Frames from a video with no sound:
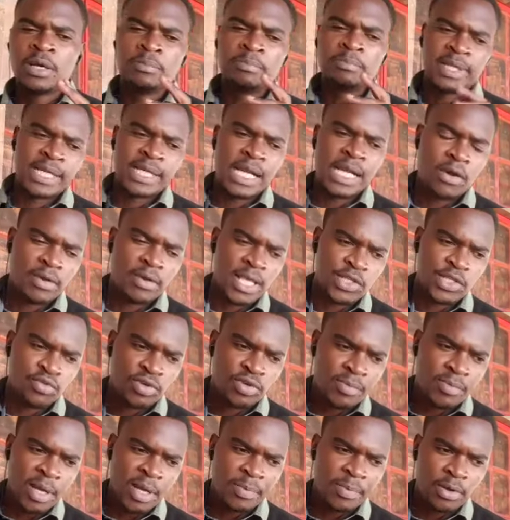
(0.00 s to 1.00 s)
But now, as you
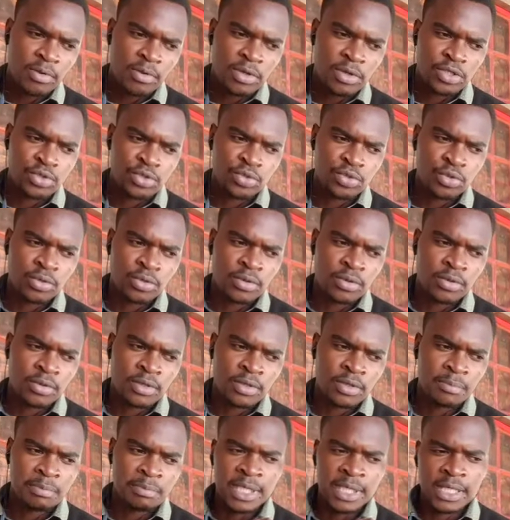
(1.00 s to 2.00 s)
wrap up our show,
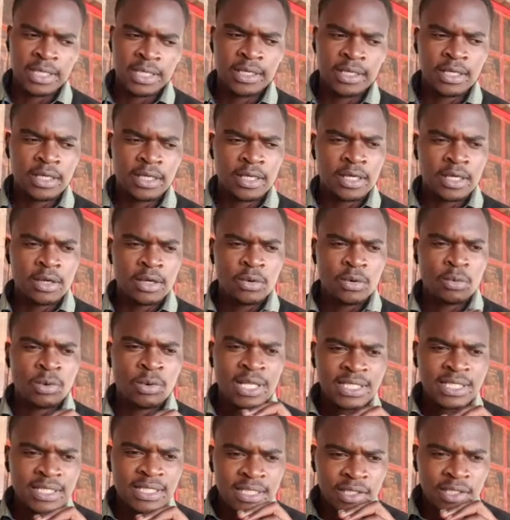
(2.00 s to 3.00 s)
Mary,
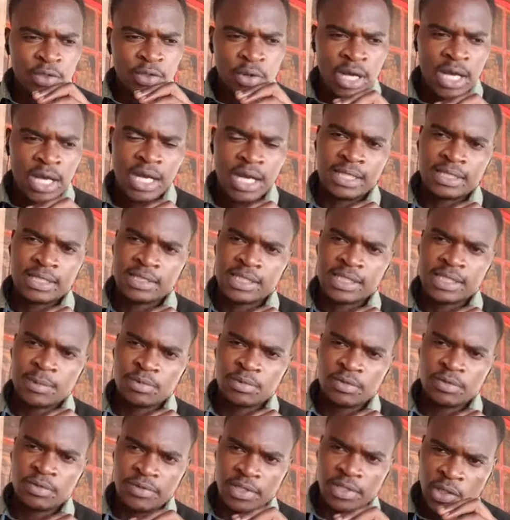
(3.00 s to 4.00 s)
what's in your heart in
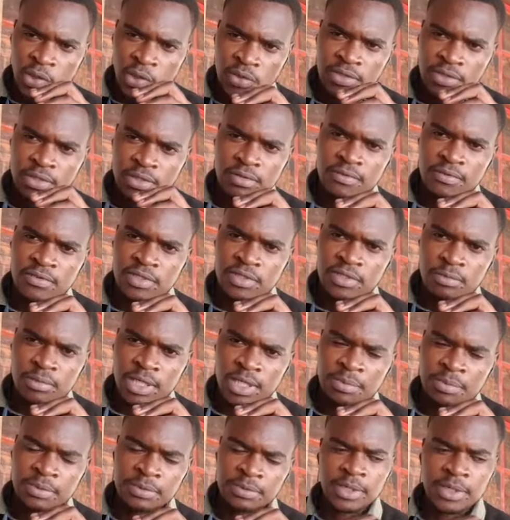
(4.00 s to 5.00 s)
terms of the constitution of
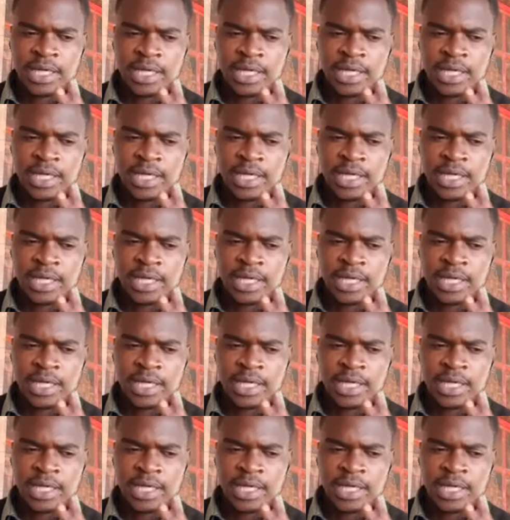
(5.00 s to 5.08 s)
Zimbabwe?